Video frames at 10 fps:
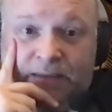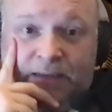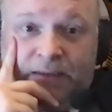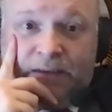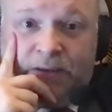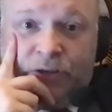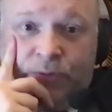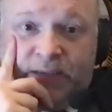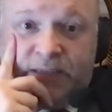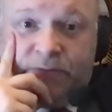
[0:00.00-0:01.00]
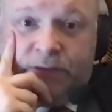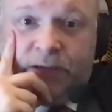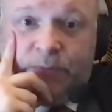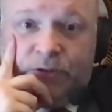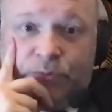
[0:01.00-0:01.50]
in a US
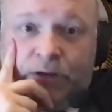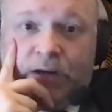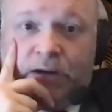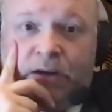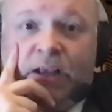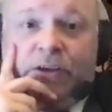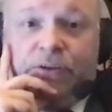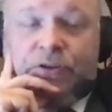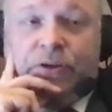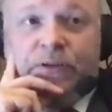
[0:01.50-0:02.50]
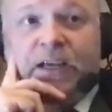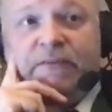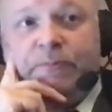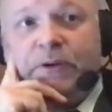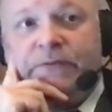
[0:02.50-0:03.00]
environment where you don't
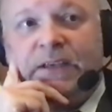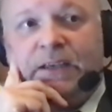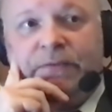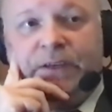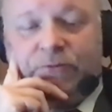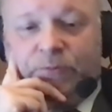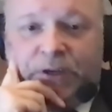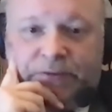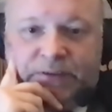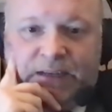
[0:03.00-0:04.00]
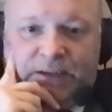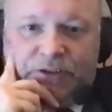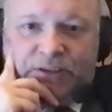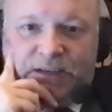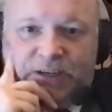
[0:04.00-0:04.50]
have federal privacy
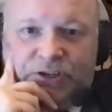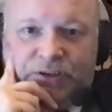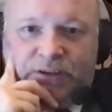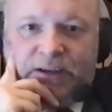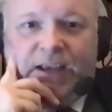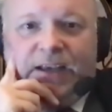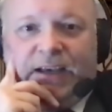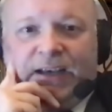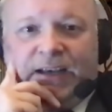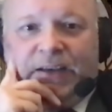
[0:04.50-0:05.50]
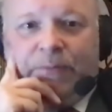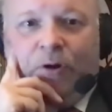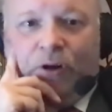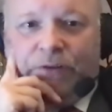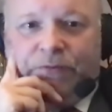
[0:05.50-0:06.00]
legislation.
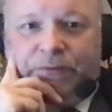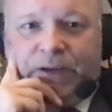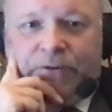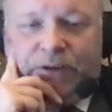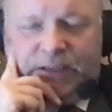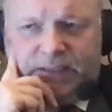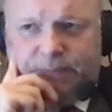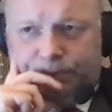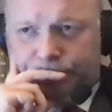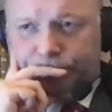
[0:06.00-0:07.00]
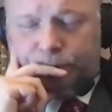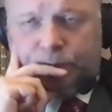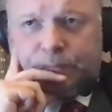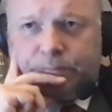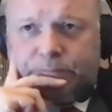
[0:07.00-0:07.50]
All of the various
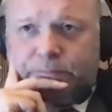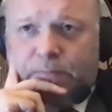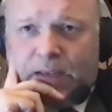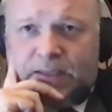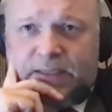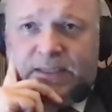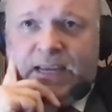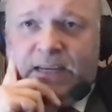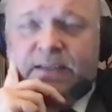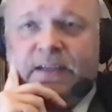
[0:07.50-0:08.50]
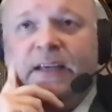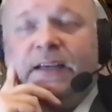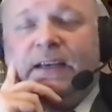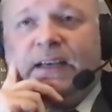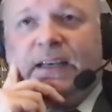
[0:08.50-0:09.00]
state